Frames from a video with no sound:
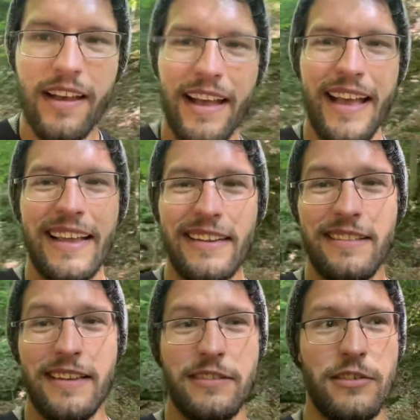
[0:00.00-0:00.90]
and it
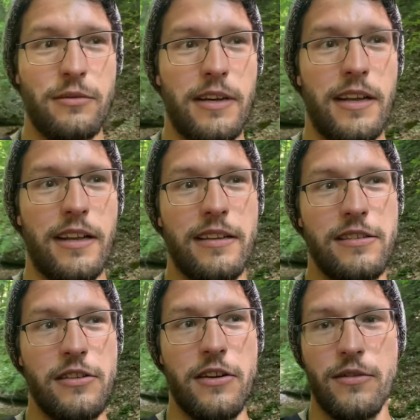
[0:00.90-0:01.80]
led to,
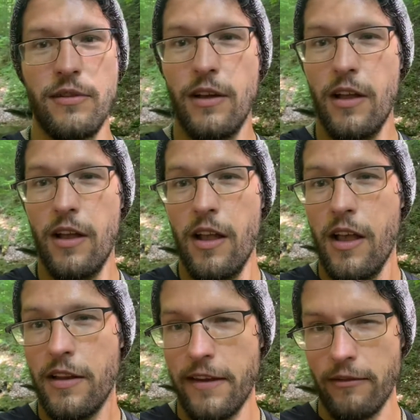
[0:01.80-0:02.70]

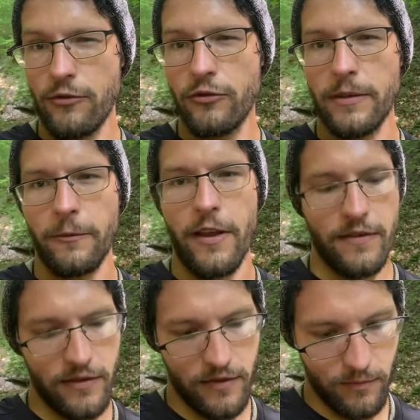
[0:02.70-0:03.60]
downstream
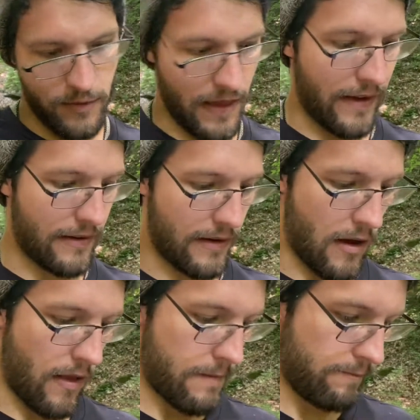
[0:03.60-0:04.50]
risks, what they like to
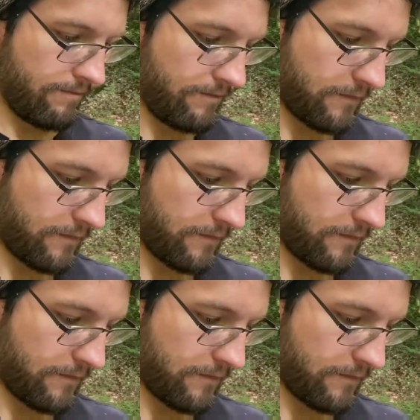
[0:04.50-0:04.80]
call it.